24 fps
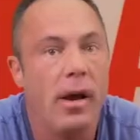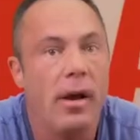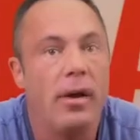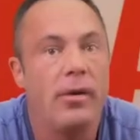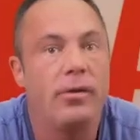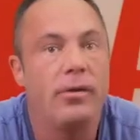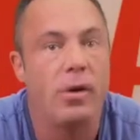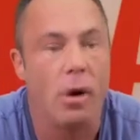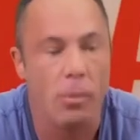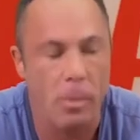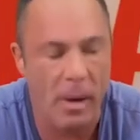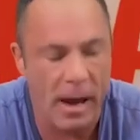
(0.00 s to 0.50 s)

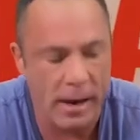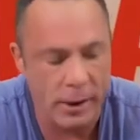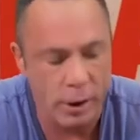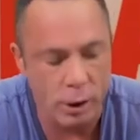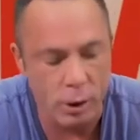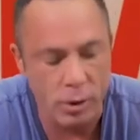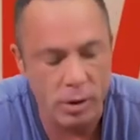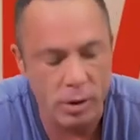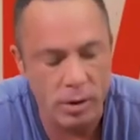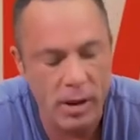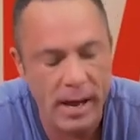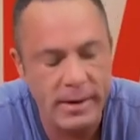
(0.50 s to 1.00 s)
So by
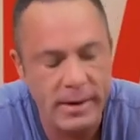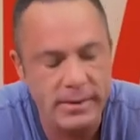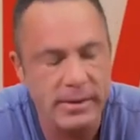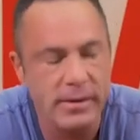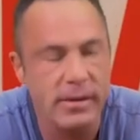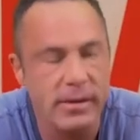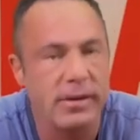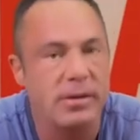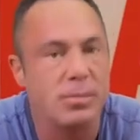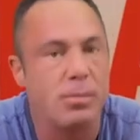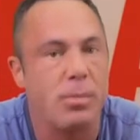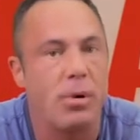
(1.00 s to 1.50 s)

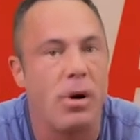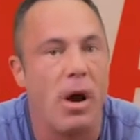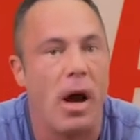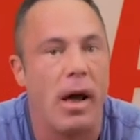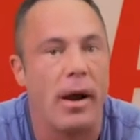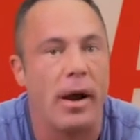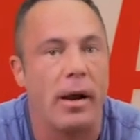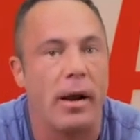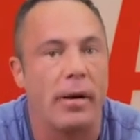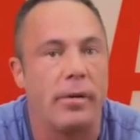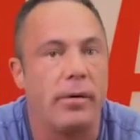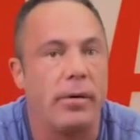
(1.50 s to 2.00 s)
utilizing this
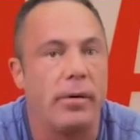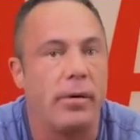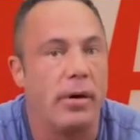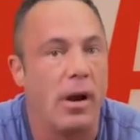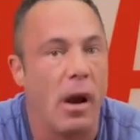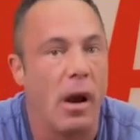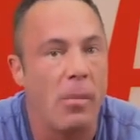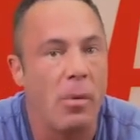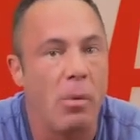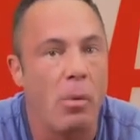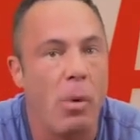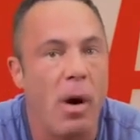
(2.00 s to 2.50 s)
product,
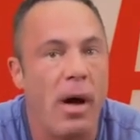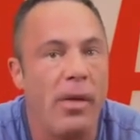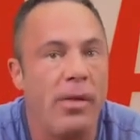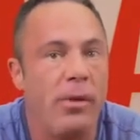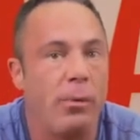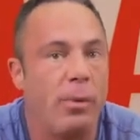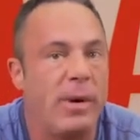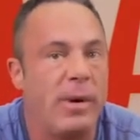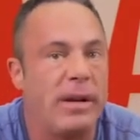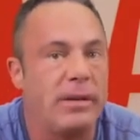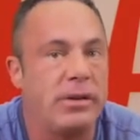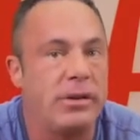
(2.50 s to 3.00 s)
number one,
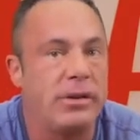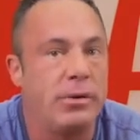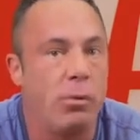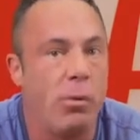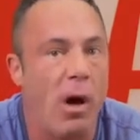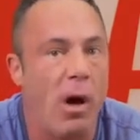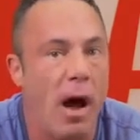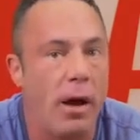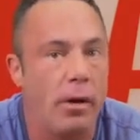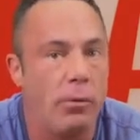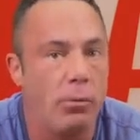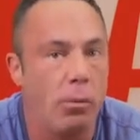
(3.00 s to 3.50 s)
the reason
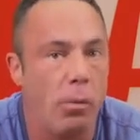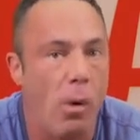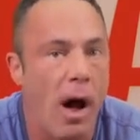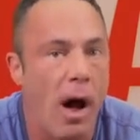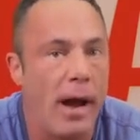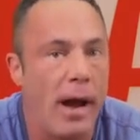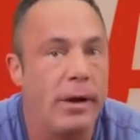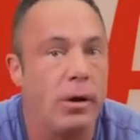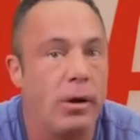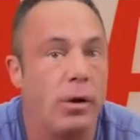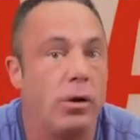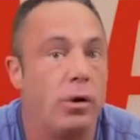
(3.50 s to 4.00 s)

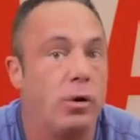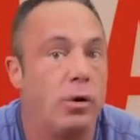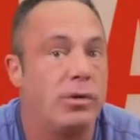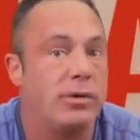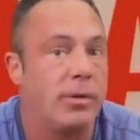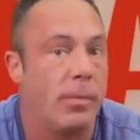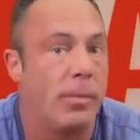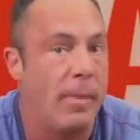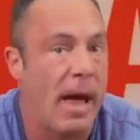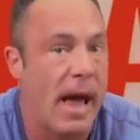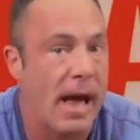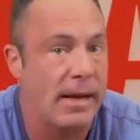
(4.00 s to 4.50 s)
why you'll lose
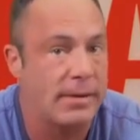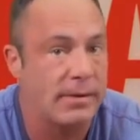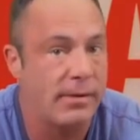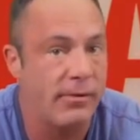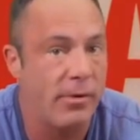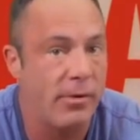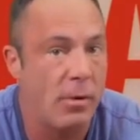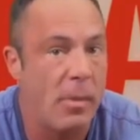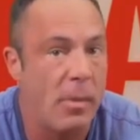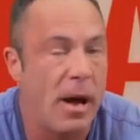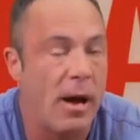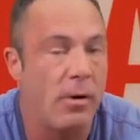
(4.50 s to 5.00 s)
a
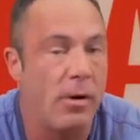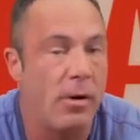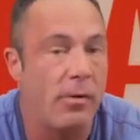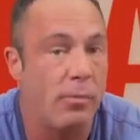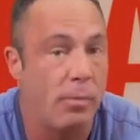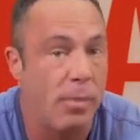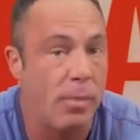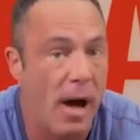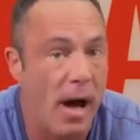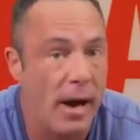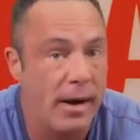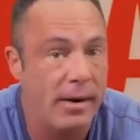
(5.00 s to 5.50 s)
massive amount
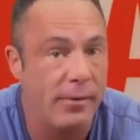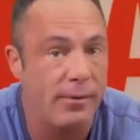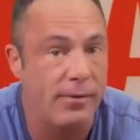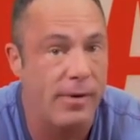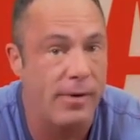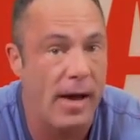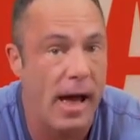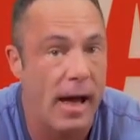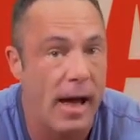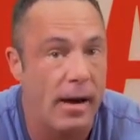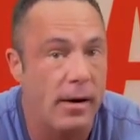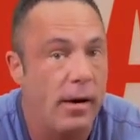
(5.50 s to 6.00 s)
of body
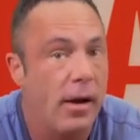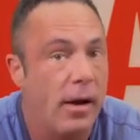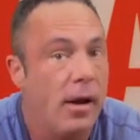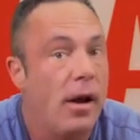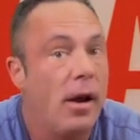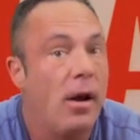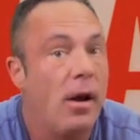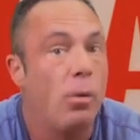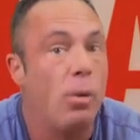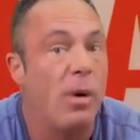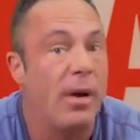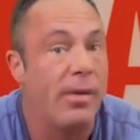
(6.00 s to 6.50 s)
fat
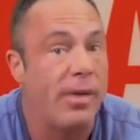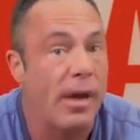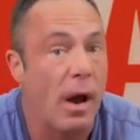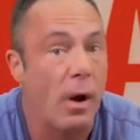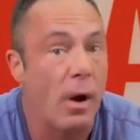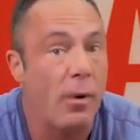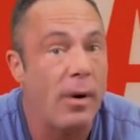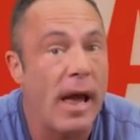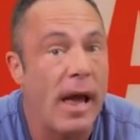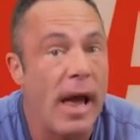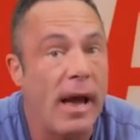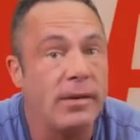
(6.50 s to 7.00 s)

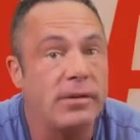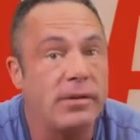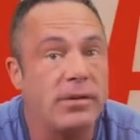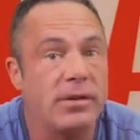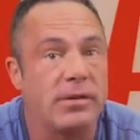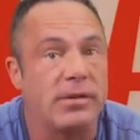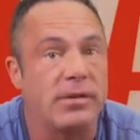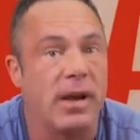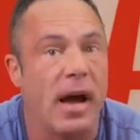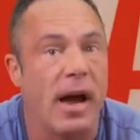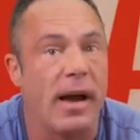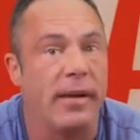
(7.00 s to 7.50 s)
without
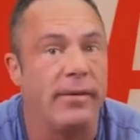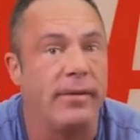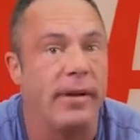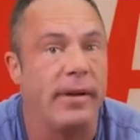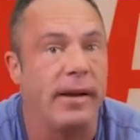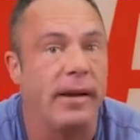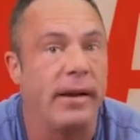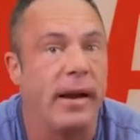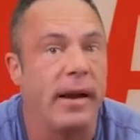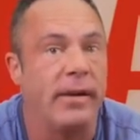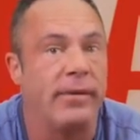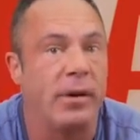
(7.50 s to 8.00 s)

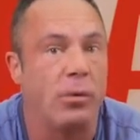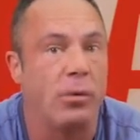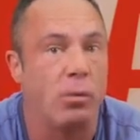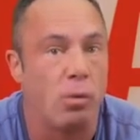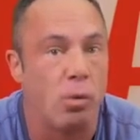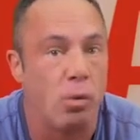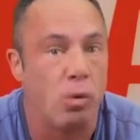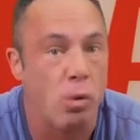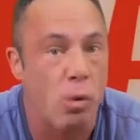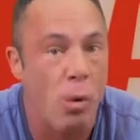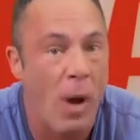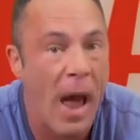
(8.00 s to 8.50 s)
exercising is it
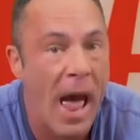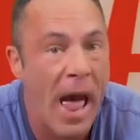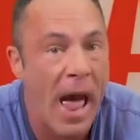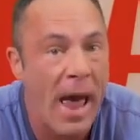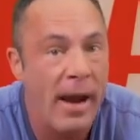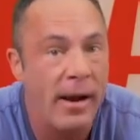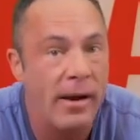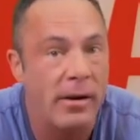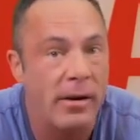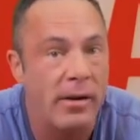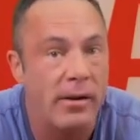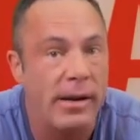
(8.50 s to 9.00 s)

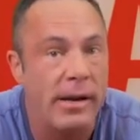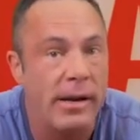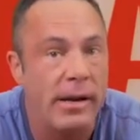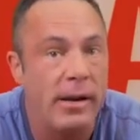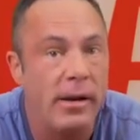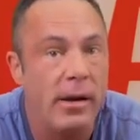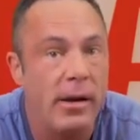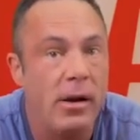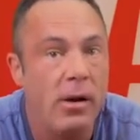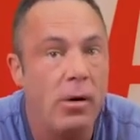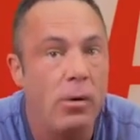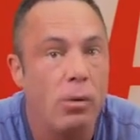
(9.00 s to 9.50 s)

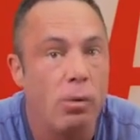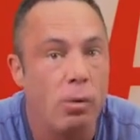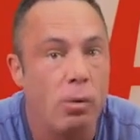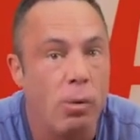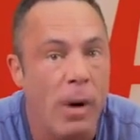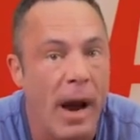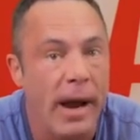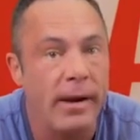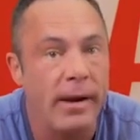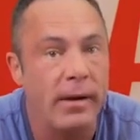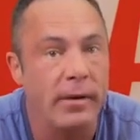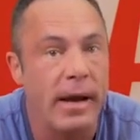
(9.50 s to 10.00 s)
radically
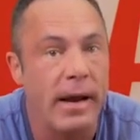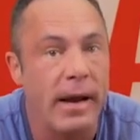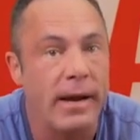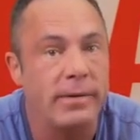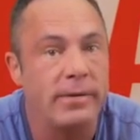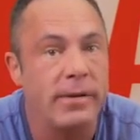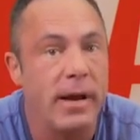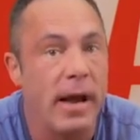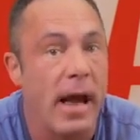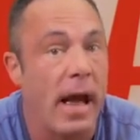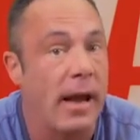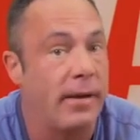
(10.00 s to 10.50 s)

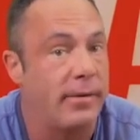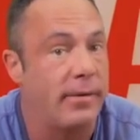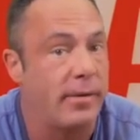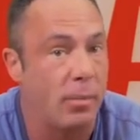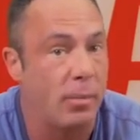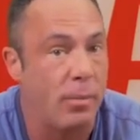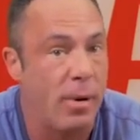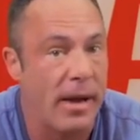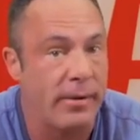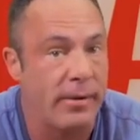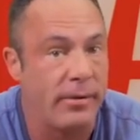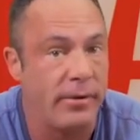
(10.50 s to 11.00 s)
regulates and
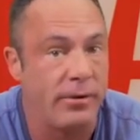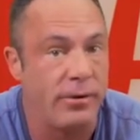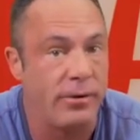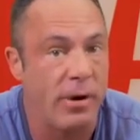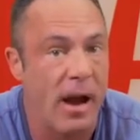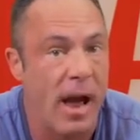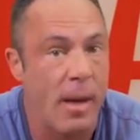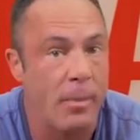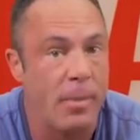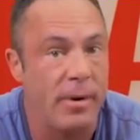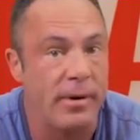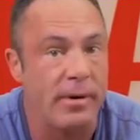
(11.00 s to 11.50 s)
suppresses your
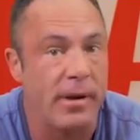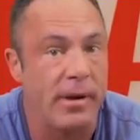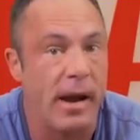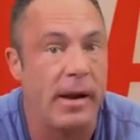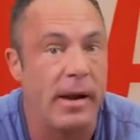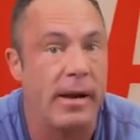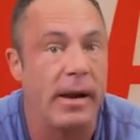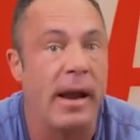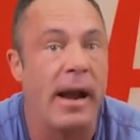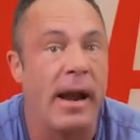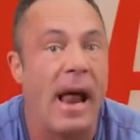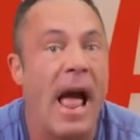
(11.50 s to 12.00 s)

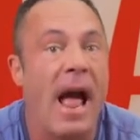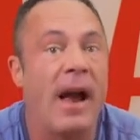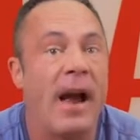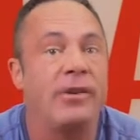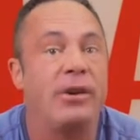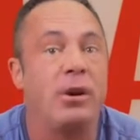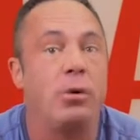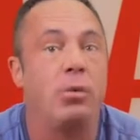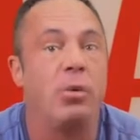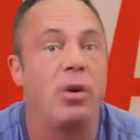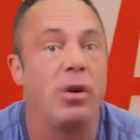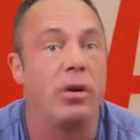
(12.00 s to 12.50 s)
appetite. It
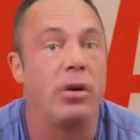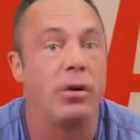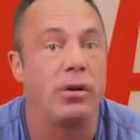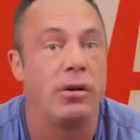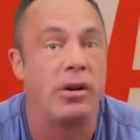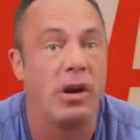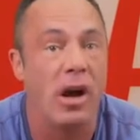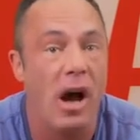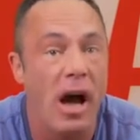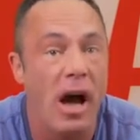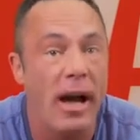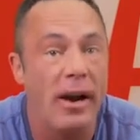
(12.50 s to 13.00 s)
actually will
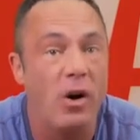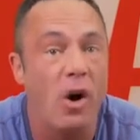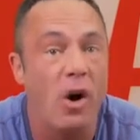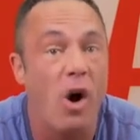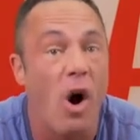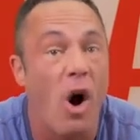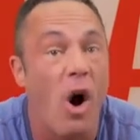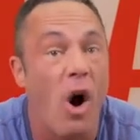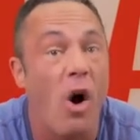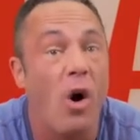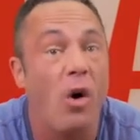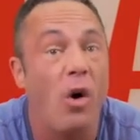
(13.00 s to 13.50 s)
cut
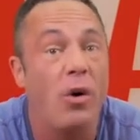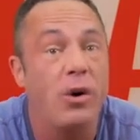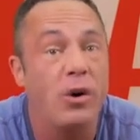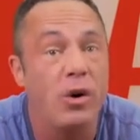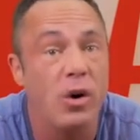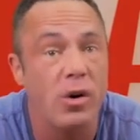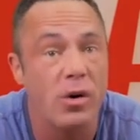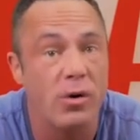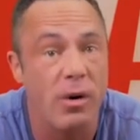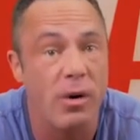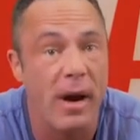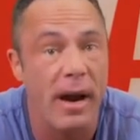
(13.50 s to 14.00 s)
all
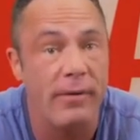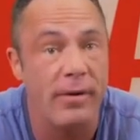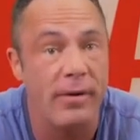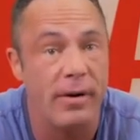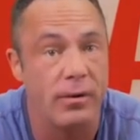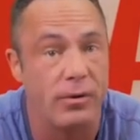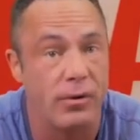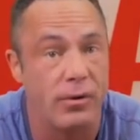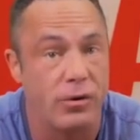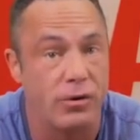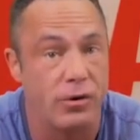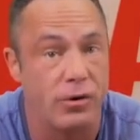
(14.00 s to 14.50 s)
your
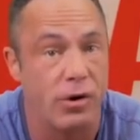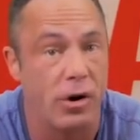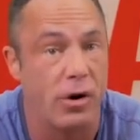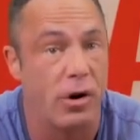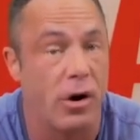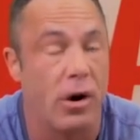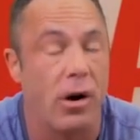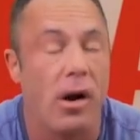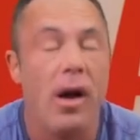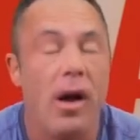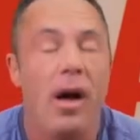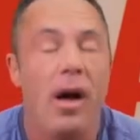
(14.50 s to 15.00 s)
cravings for sugar.